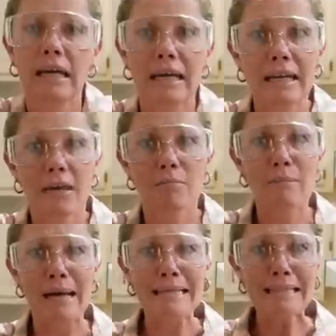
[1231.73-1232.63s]
And it
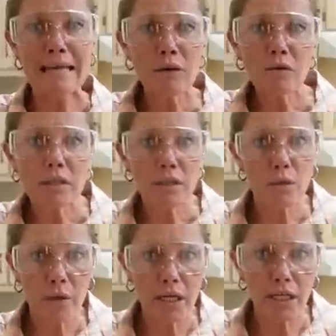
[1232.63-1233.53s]
might sound a
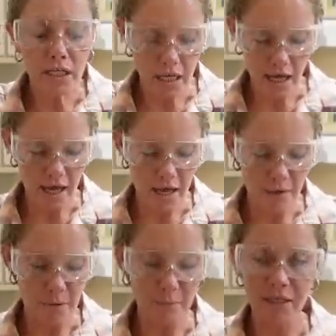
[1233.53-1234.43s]
little weird,
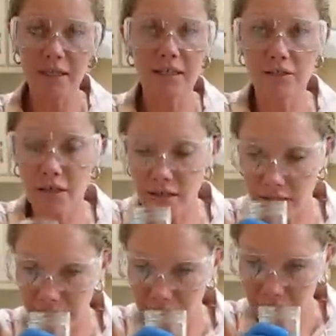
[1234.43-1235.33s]
um, but it
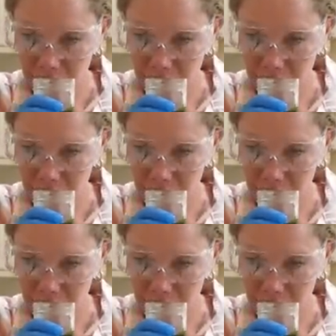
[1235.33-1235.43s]
does,